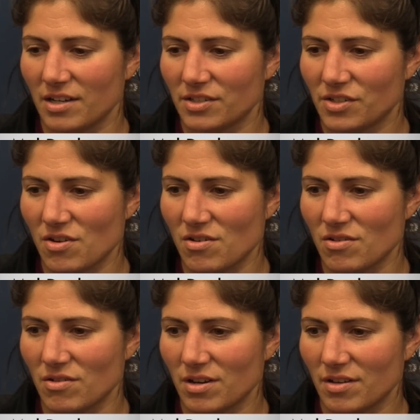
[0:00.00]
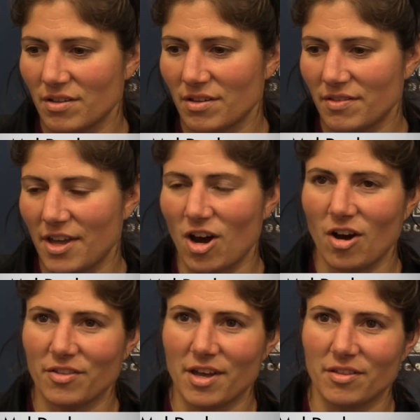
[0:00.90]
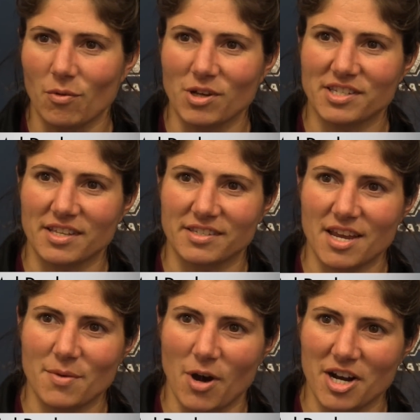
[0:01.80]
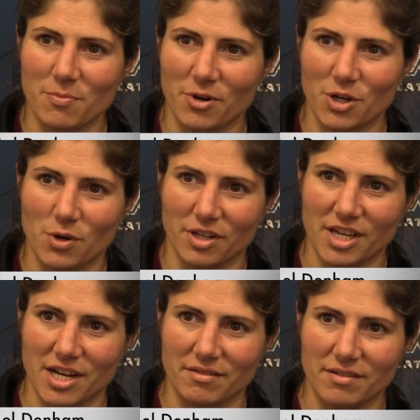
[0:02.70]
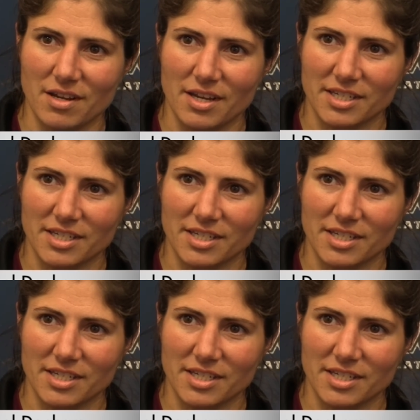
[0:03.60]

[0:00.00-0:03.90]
So the ones that stayed bought in pretty quickly and